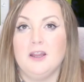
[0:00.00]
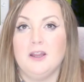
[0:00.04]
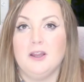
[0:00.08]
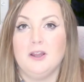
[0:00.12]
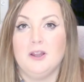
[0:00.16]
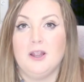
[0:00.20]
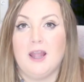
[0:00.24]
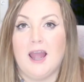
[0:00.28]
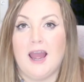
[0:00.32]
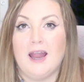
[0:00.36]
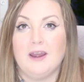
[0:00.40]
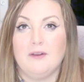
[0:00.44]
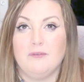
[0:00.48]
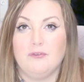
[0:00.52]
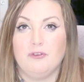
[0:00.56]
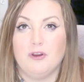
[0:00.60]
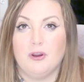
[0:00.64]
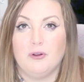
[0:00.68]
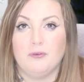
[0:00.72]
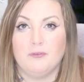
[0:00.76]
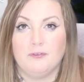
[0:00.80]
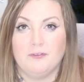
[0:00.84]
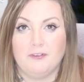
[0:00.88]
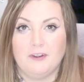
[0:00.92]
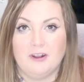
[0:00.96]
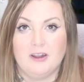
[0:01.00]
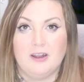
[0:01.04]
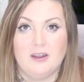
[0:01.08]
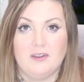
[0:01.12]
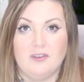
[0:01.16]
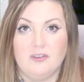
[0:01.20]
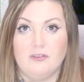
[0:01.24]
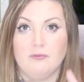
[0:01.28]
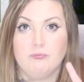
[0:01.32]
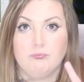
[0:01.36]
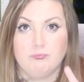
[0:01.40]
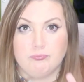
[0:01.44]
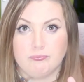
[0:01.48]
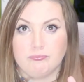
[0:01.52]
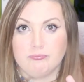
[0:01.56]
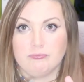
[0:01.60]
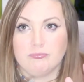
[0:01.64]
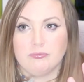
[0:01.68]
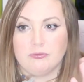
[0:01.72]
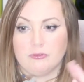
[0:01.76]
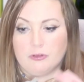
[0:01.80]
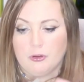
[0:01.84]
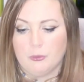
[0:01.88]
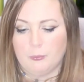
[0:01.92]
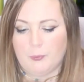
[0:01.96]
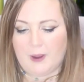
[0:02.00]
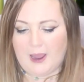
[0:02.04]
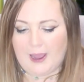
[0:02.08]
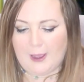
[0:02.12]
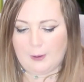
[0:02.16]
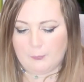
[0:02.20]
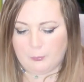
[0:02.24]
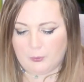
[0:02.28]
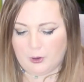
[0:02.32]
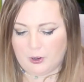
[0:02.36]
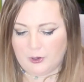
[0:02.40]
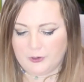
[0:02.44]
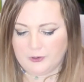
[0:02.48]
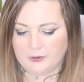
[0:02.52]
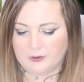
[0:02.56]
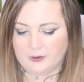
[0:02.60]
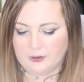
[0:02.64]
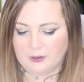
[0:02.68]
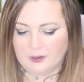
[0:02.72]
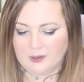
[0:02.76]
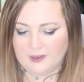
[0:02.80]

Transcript: you kind of don't feel as to wear one